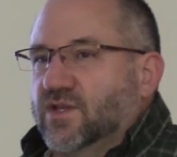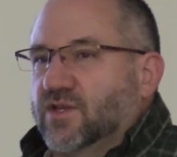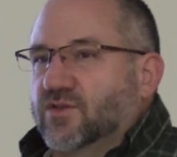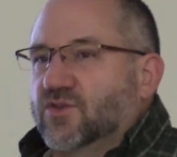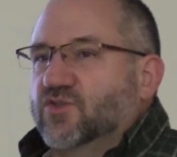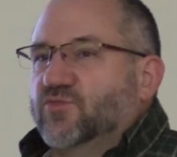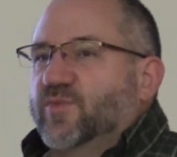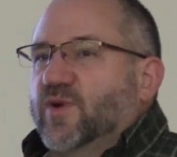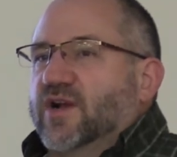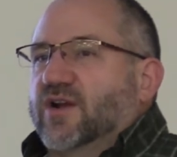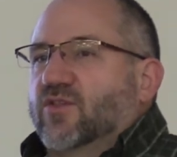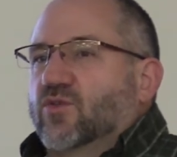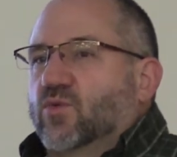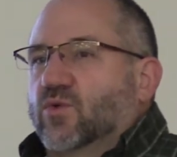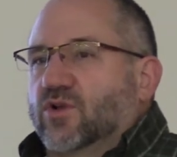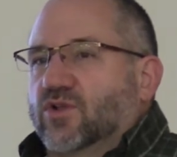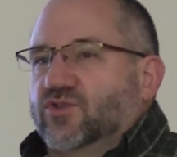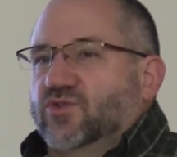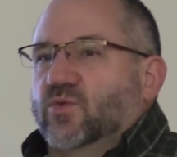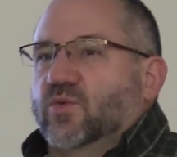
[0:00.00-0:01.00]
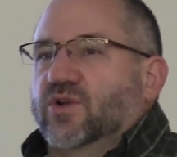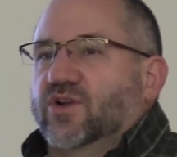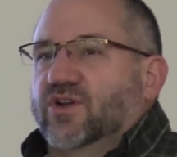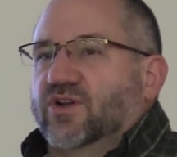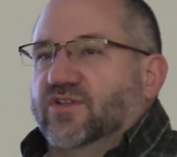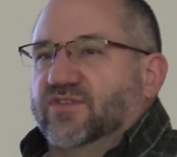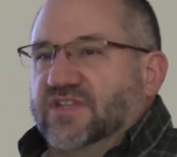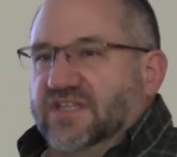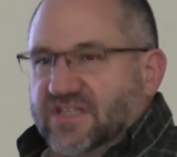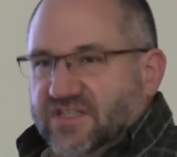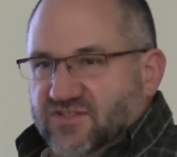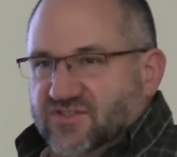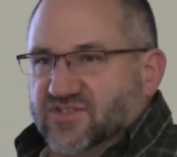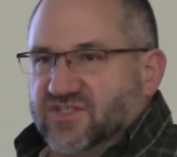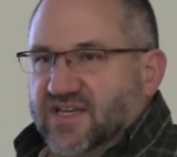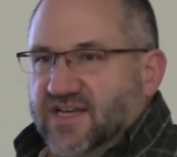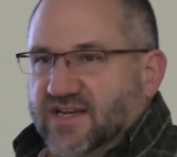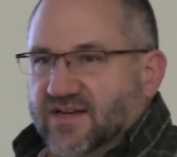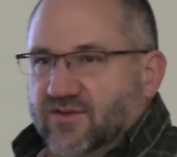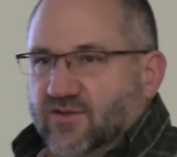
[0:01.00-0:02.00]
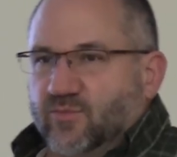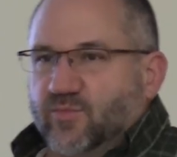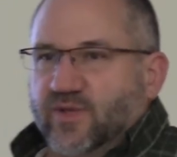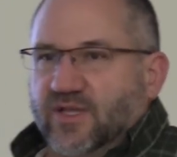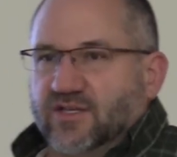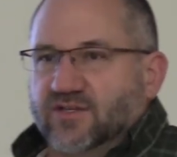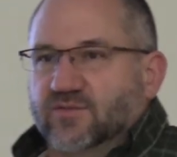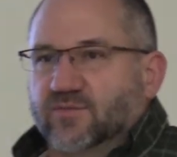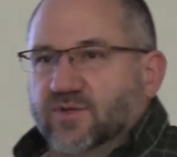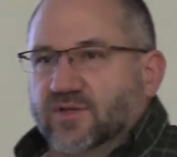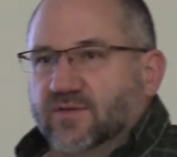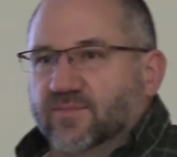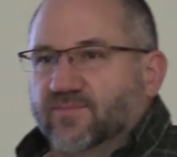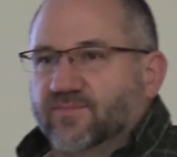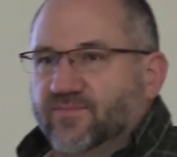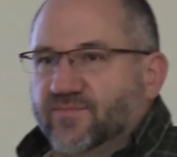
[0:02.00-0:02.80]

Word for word: In this part of the world, you want to know the inside of the basement.